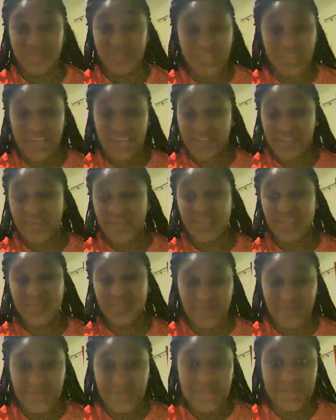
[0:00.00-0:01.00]
I left high
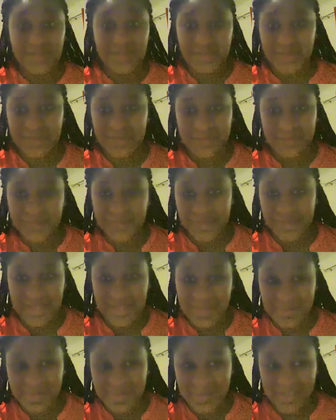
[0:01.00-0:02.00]
school a long time ago. Don't ask
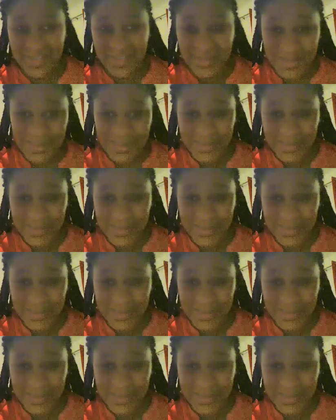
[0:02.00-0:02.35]
me yet.